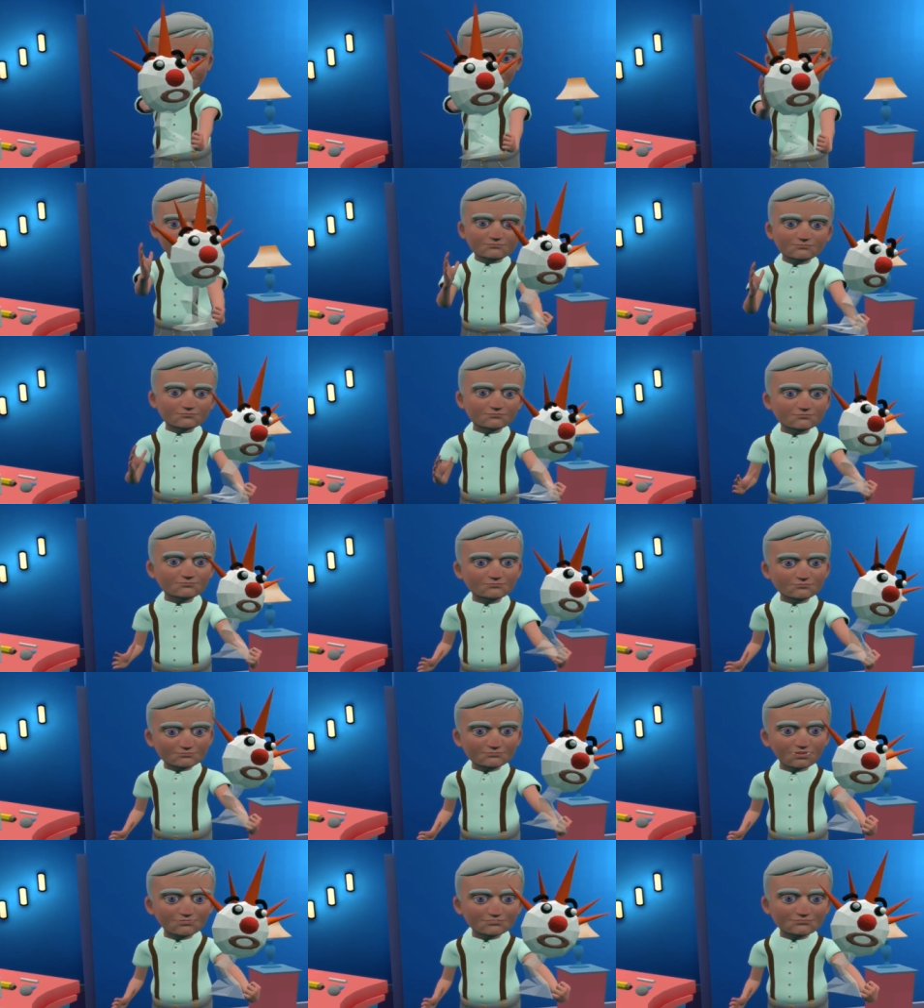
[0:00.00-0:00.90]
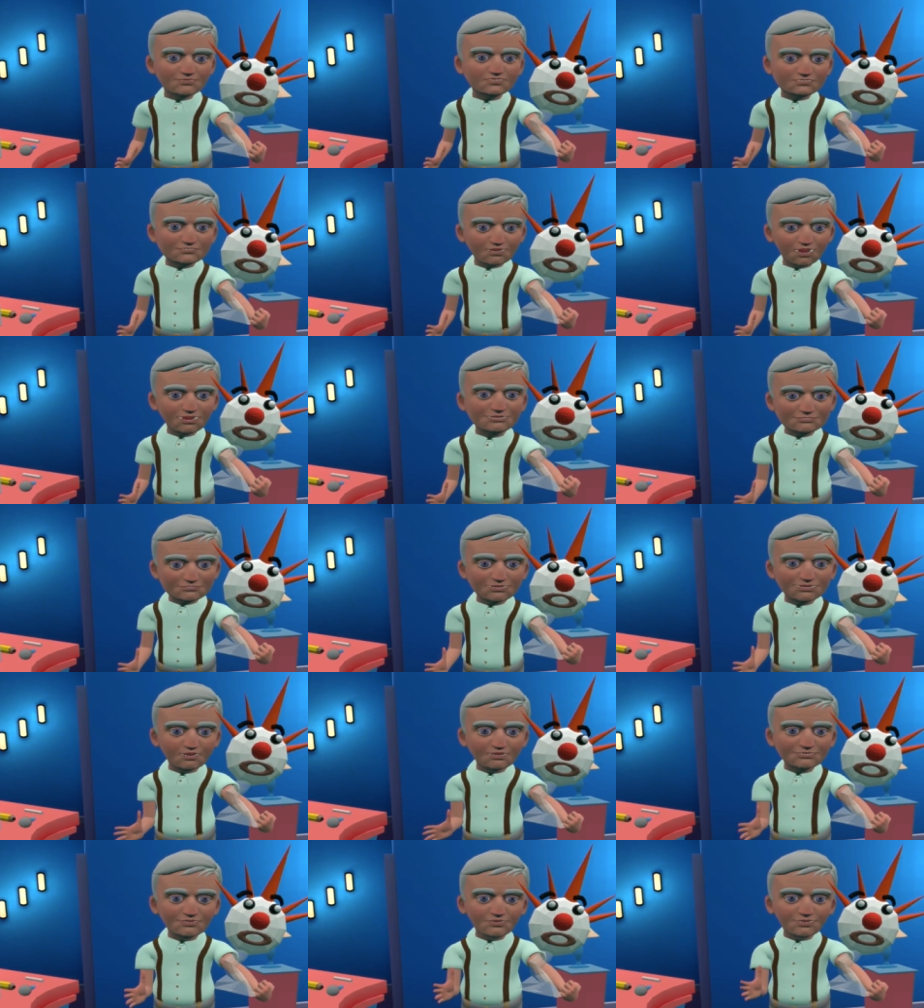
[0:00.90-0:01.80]
something this crazy ended
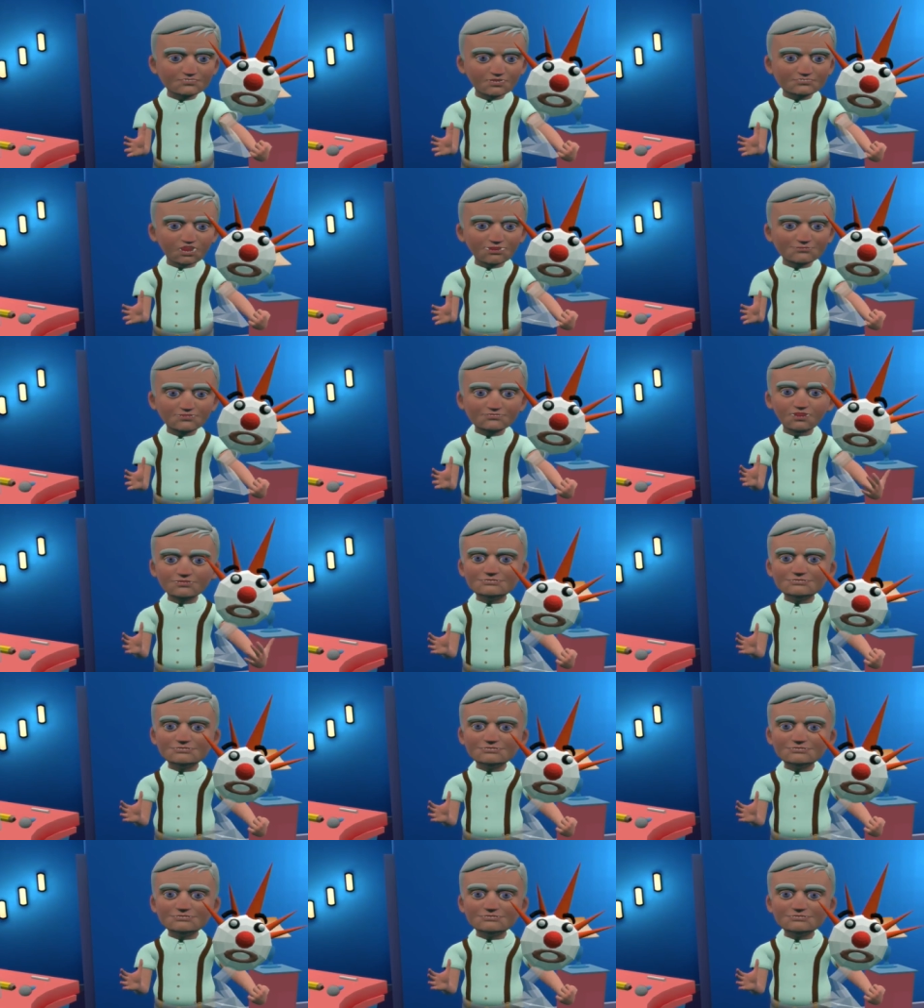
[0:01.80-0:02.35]
up in the show.